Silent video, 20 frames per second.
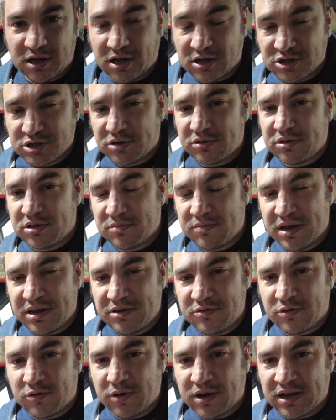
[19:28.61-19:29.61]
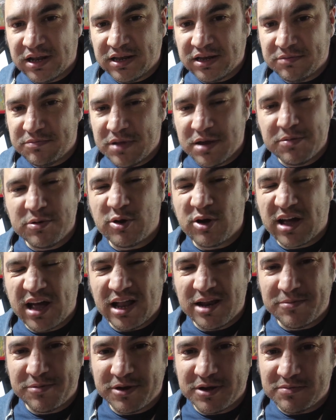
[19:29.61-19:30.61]
I'll show you the menu quickly, and maybe I'll
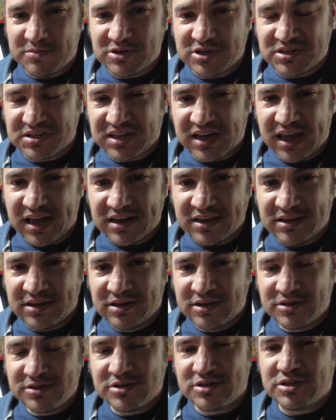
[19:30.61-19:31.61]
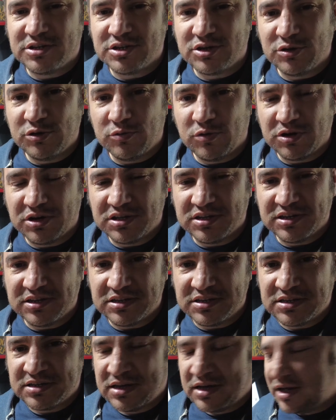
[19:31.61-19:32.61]
calibrate them just to show you what it
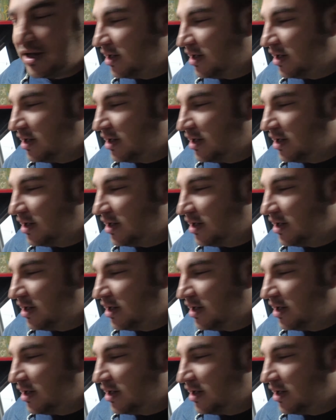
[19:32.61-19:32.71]
does.